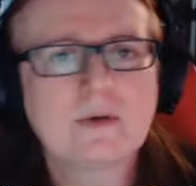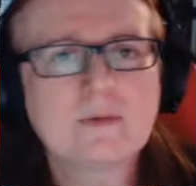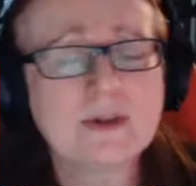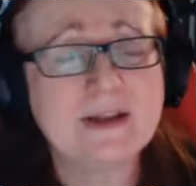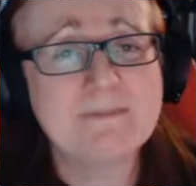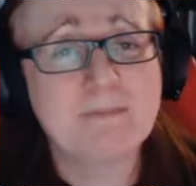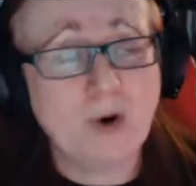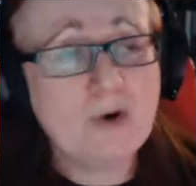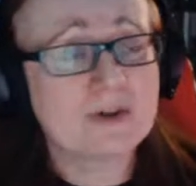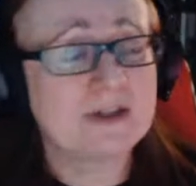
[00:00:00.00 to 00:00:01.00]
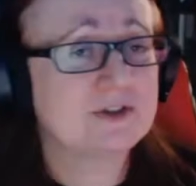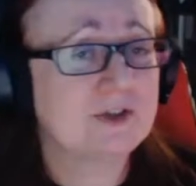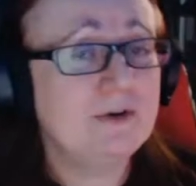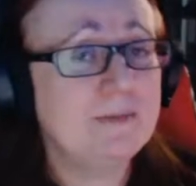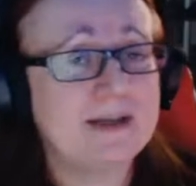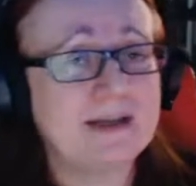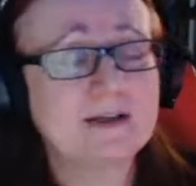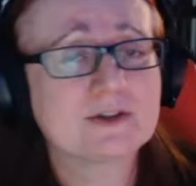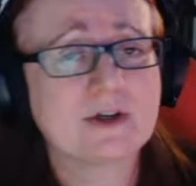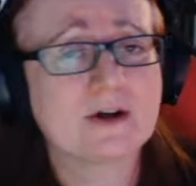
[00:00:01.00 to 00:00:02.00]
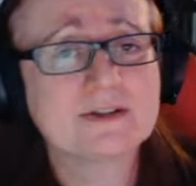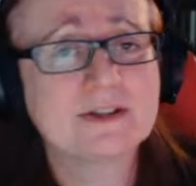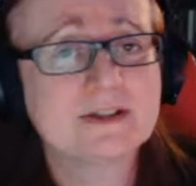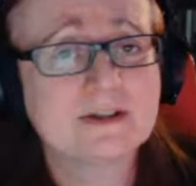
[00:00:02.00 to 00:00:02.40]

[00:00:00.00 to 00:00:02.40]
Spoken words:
the book that's going to be kickstarted